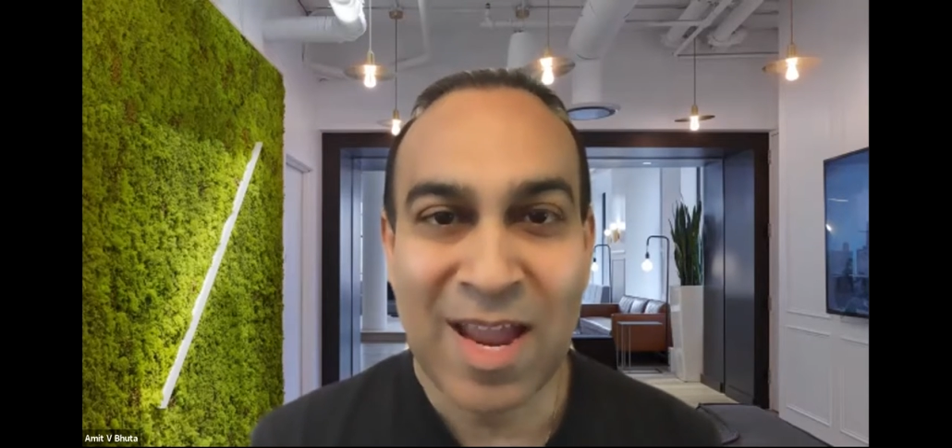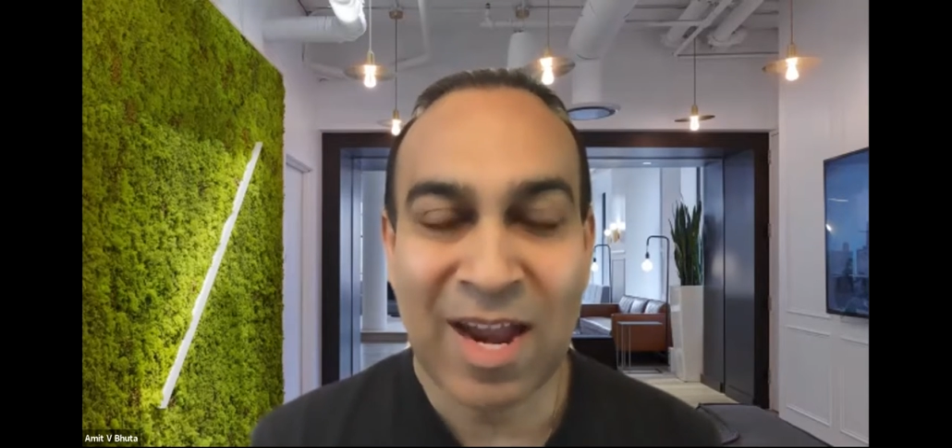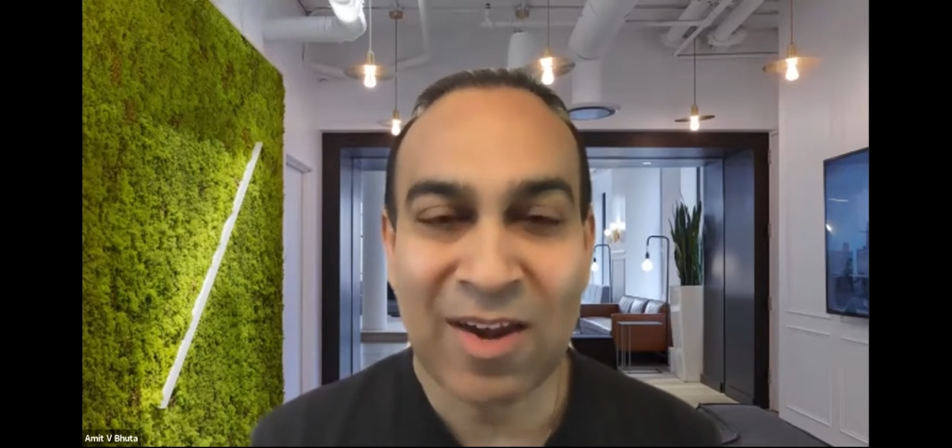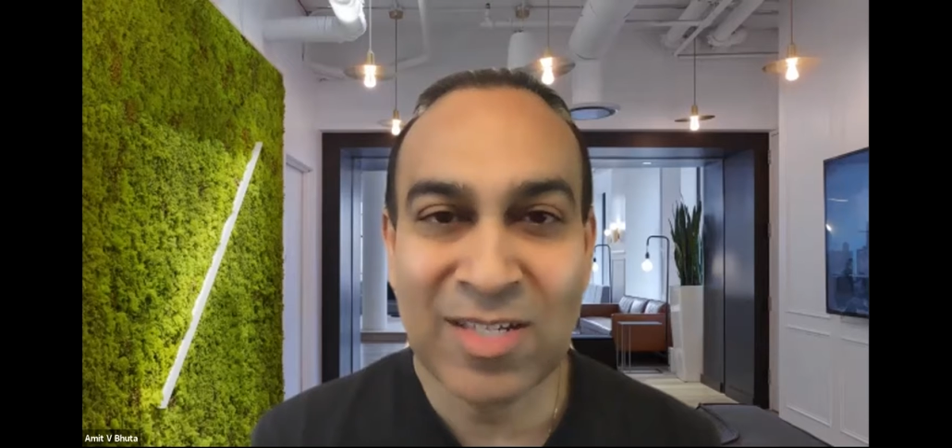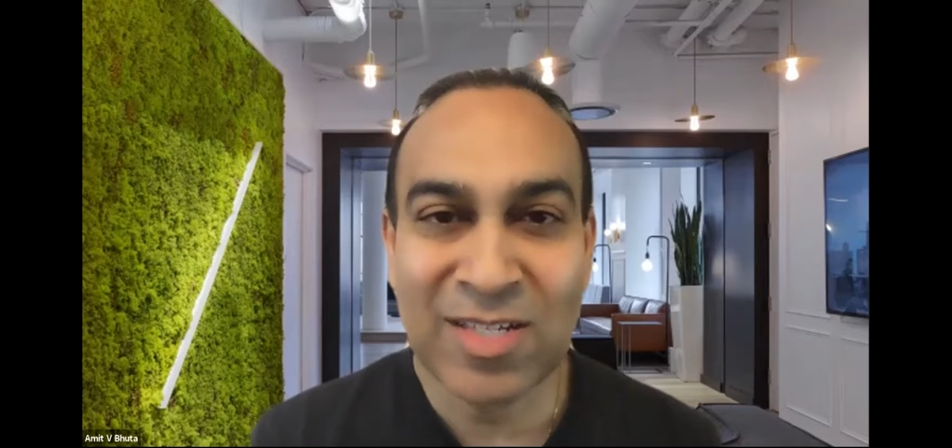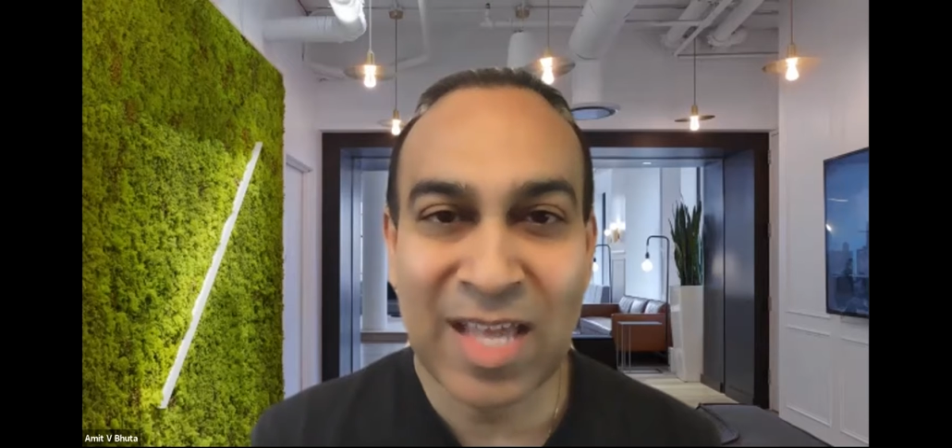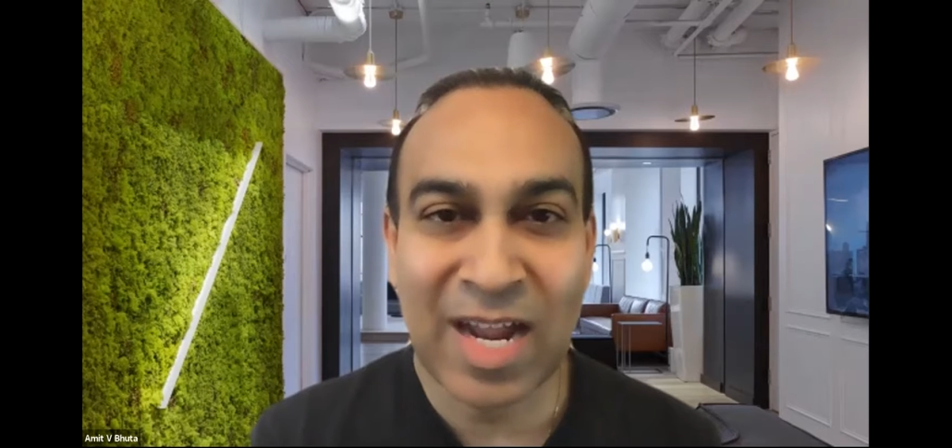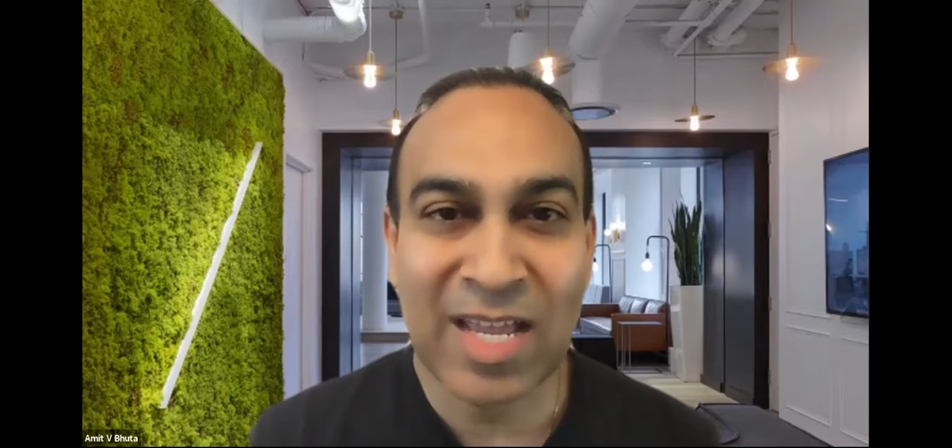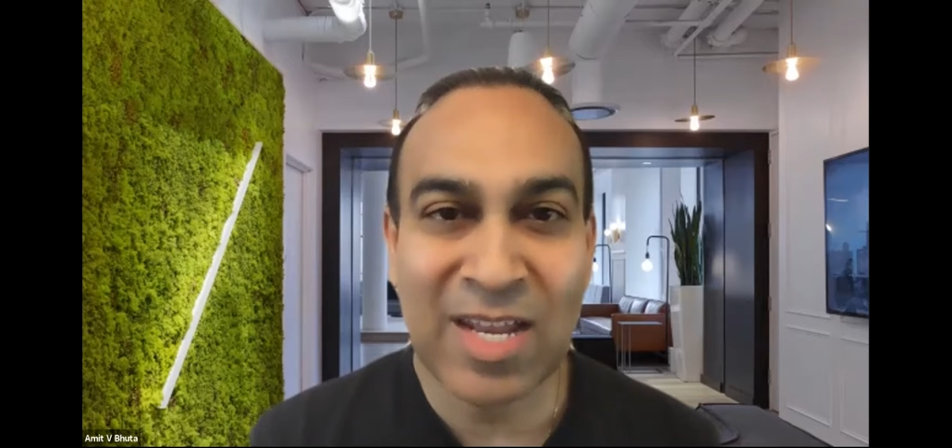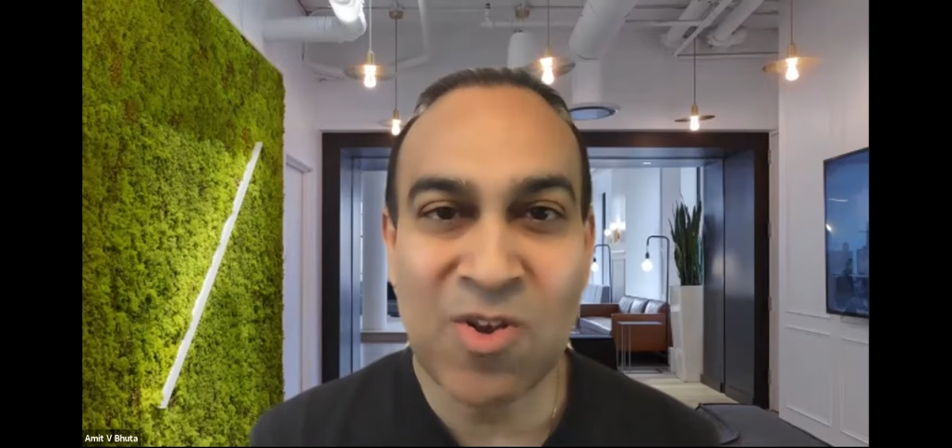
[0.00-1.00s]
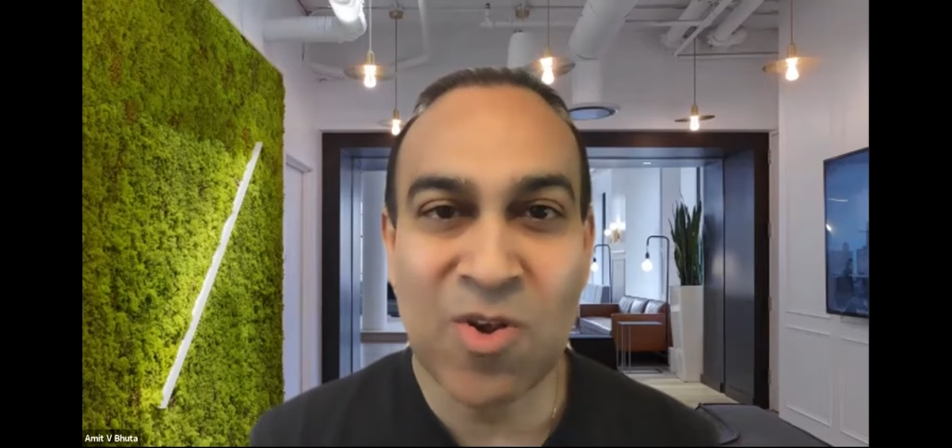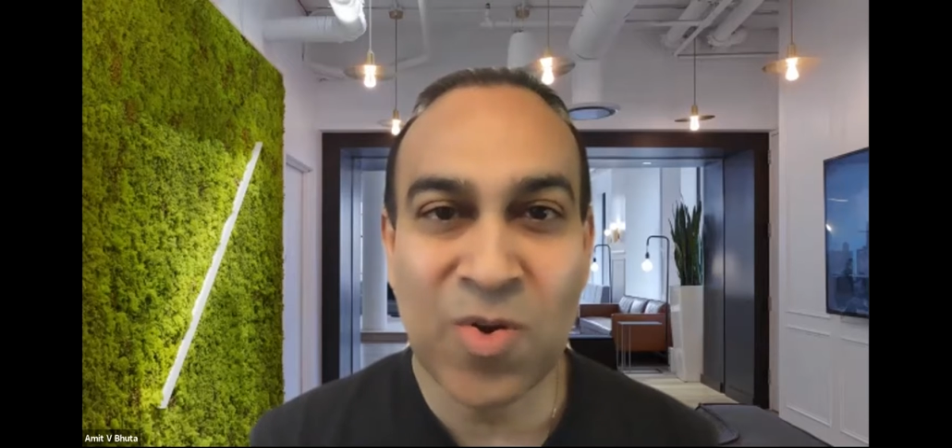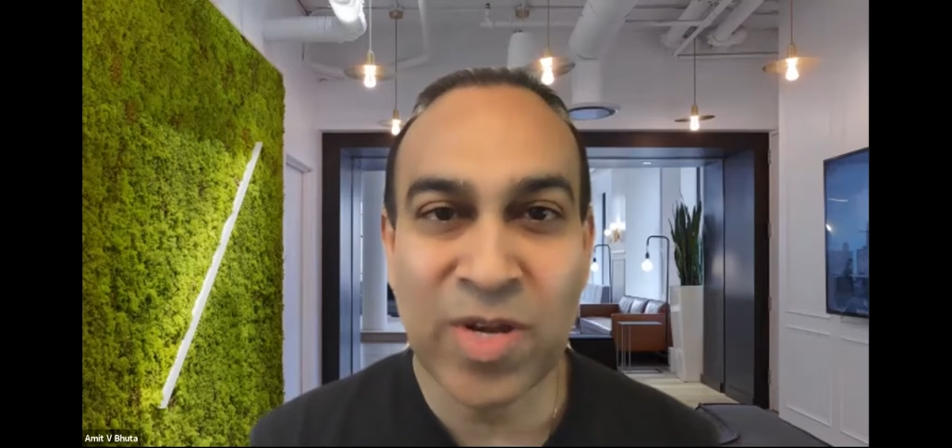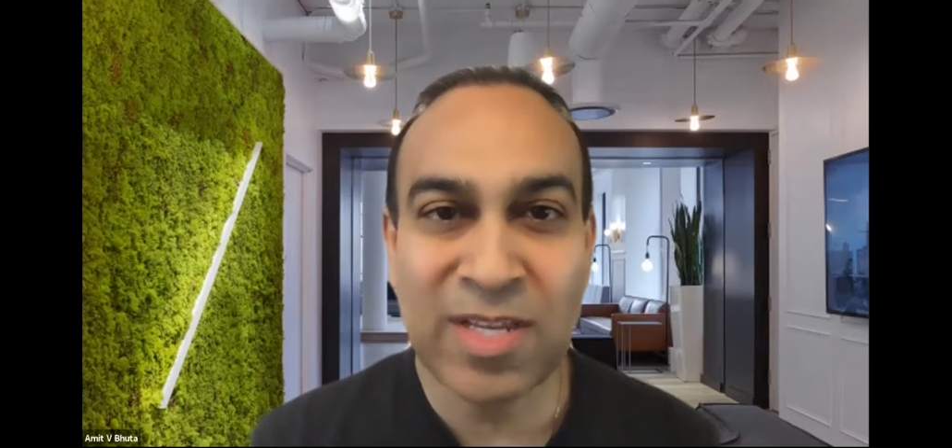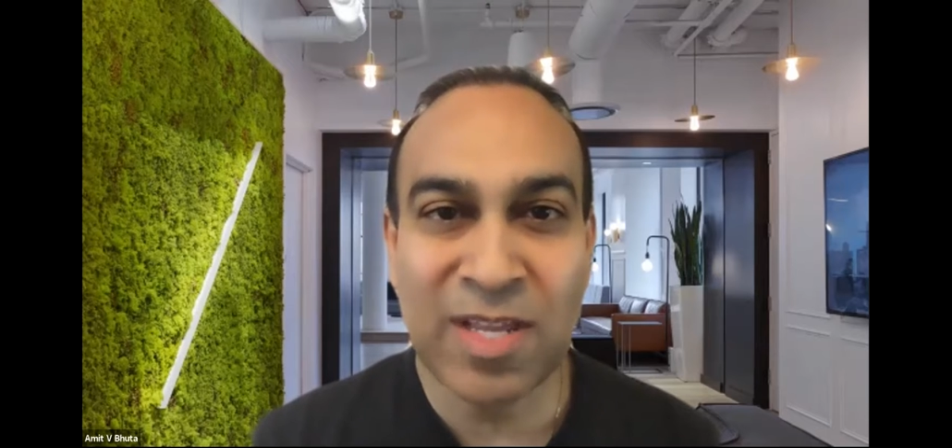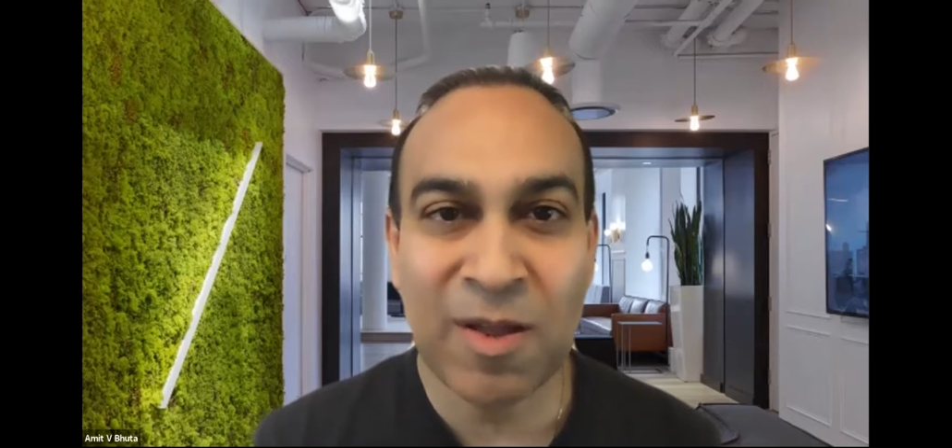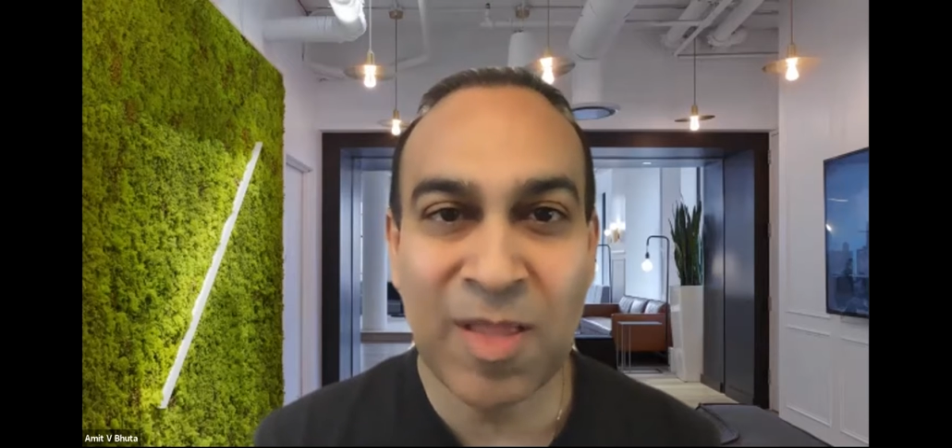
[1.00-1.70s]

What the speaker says: areas that I had no idea